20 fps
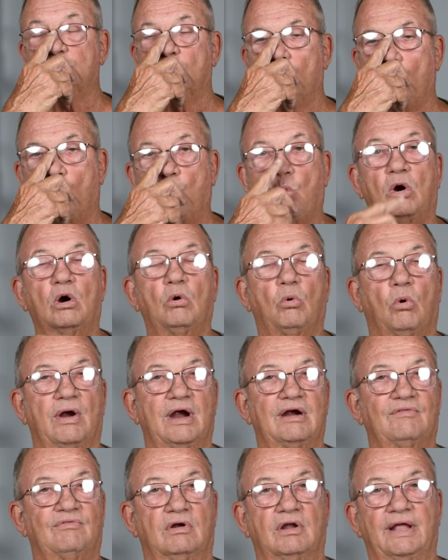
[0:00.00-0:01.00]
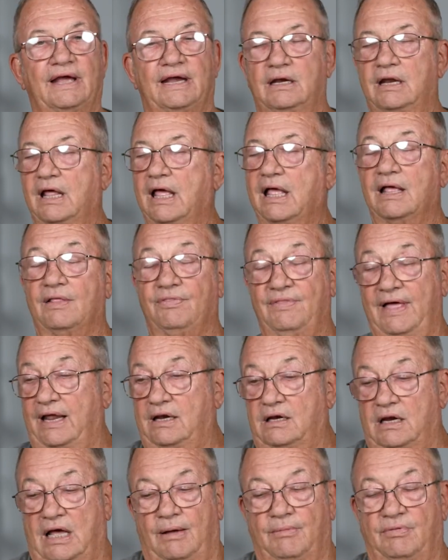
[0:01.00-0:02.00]
of the world were ever laid.
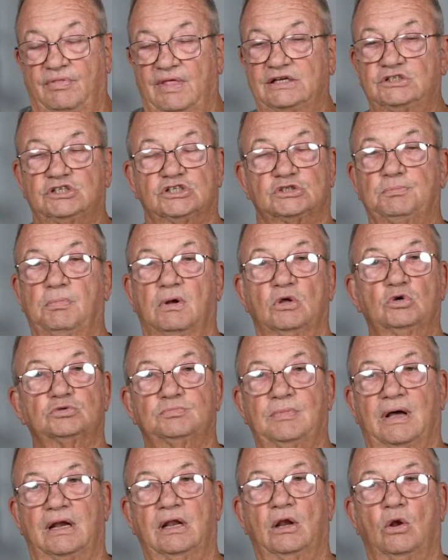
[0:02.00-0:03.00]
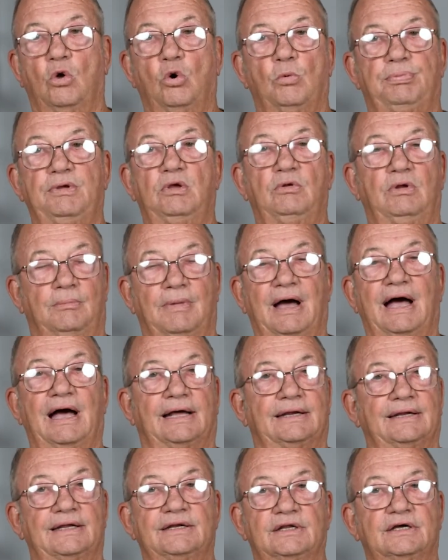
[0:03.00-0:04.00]
That, uh, that just blows my little old puny
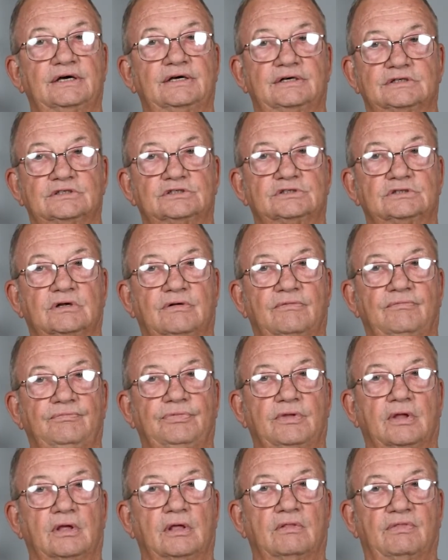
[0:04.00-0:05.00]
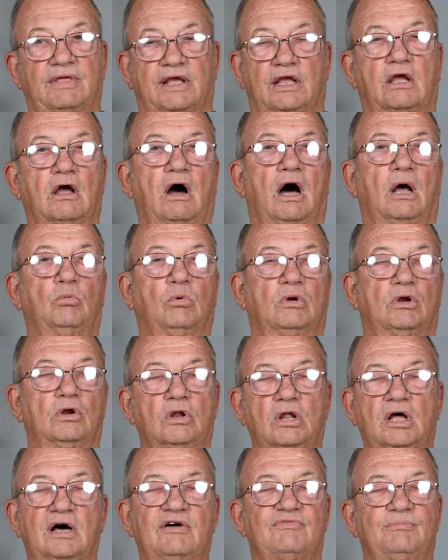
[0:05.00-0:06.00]
mind. It does. That God would
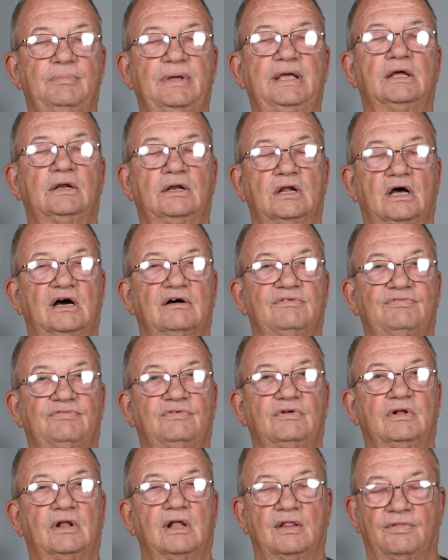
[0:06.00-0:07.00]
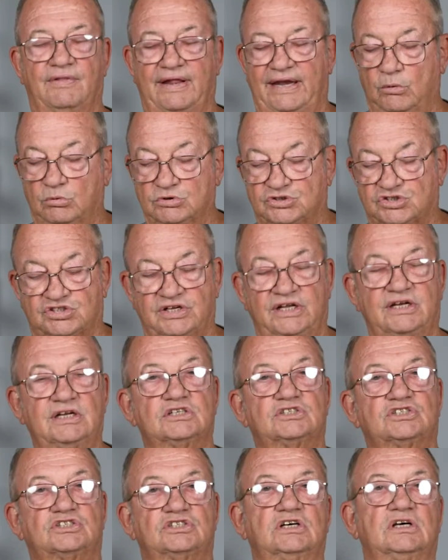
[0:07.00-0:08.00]
love me enough that he would send
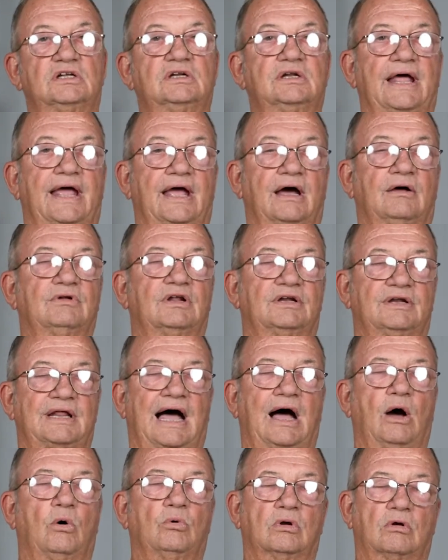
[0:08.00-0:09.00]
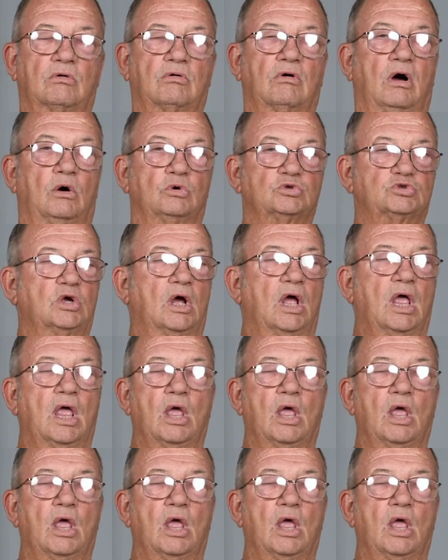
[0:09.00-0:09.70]
his son down to die on the cross.